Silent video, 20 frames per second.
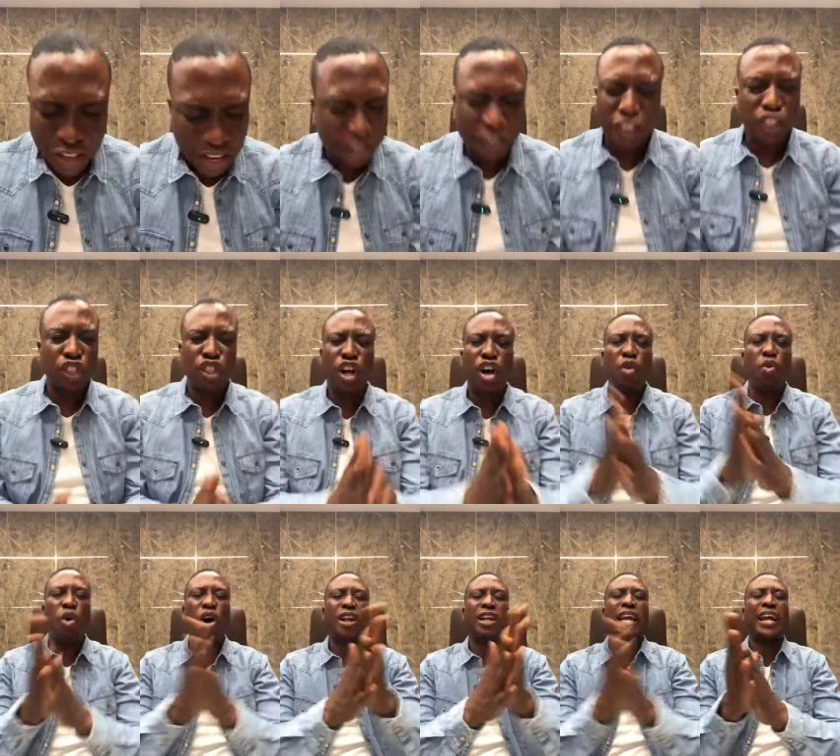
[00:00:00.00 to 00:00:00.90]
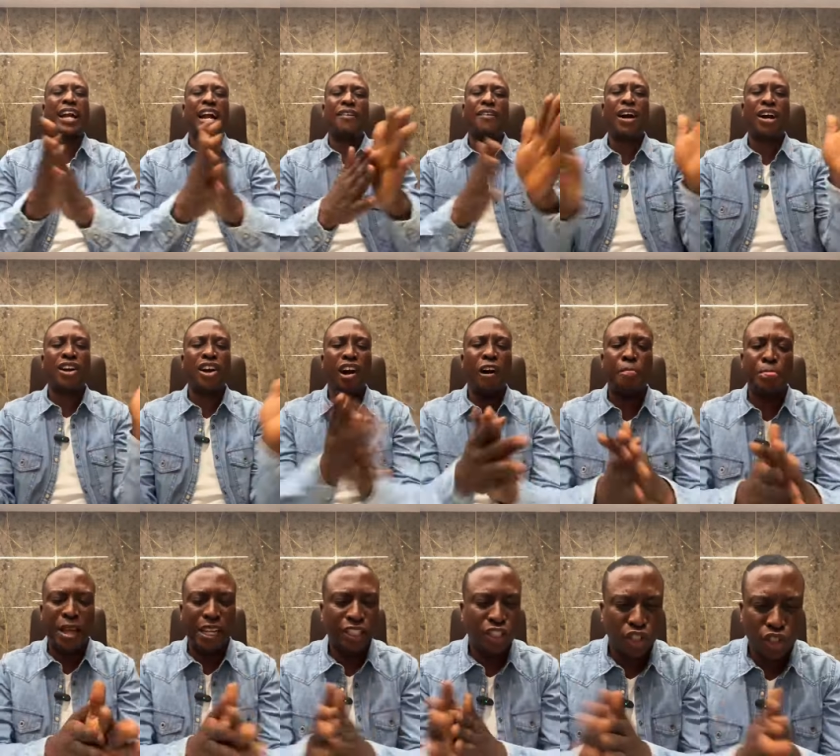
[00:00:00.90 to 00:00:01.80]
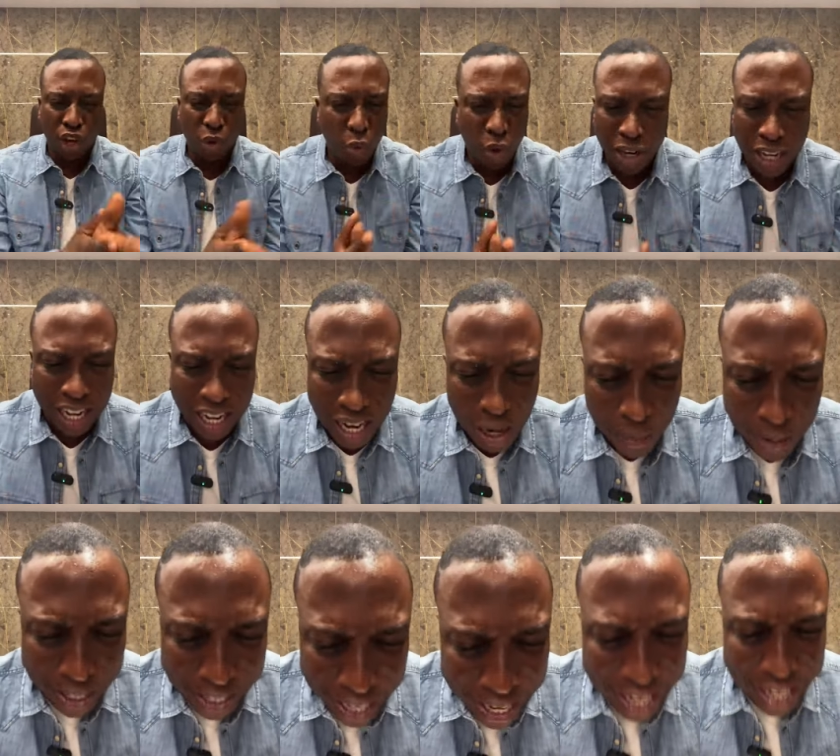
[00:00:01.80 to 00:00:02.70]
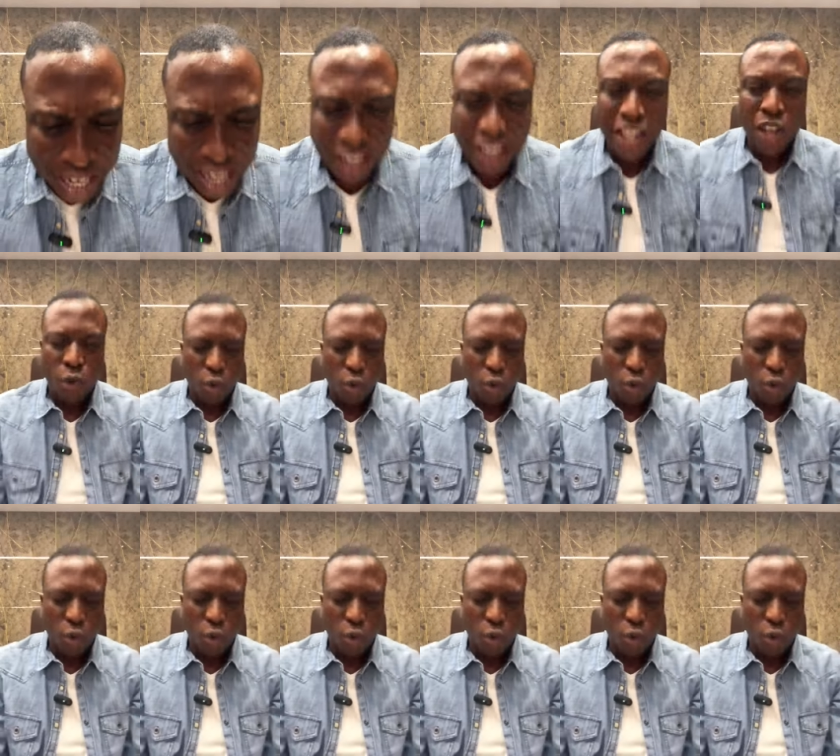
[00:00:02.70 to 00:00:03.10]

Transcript: There is no one like our God. There's no one like our King.